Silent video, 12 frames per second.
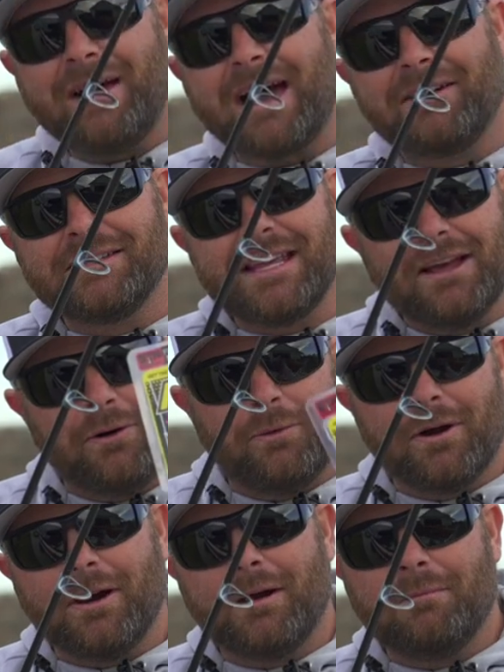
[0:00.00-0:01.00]
paddle tail
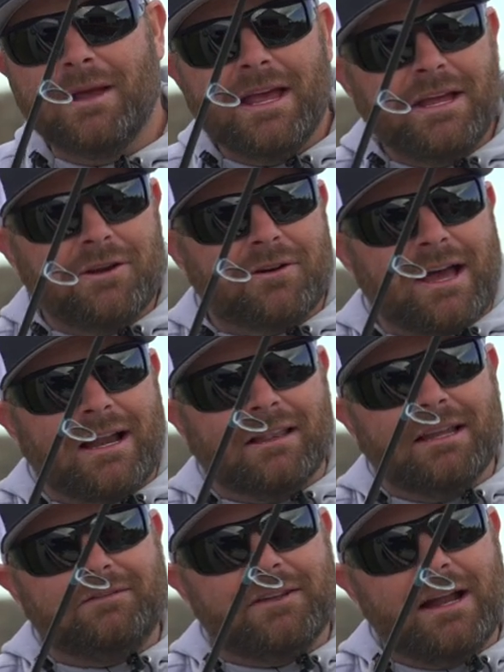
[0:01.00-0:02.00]
worm, you're kind of
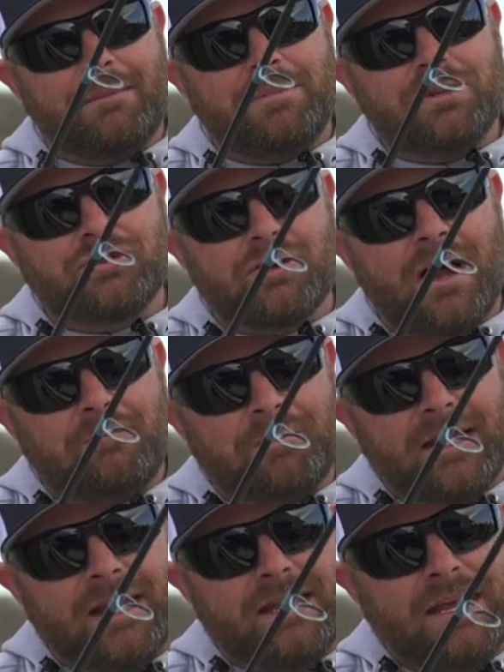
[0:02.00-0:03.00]
lifting up and
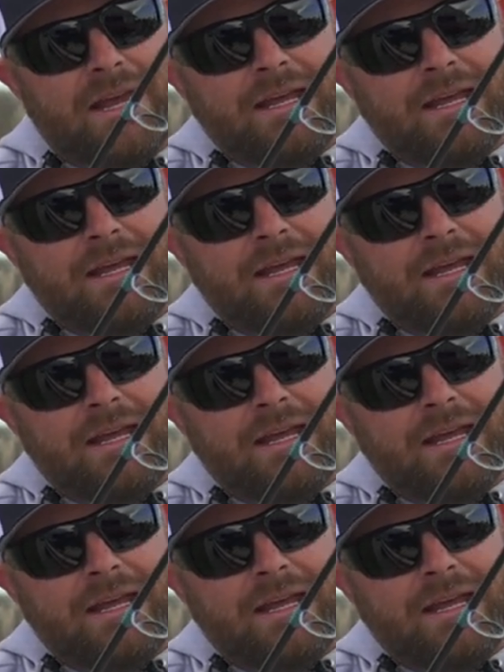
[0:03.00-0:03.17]
dropping it.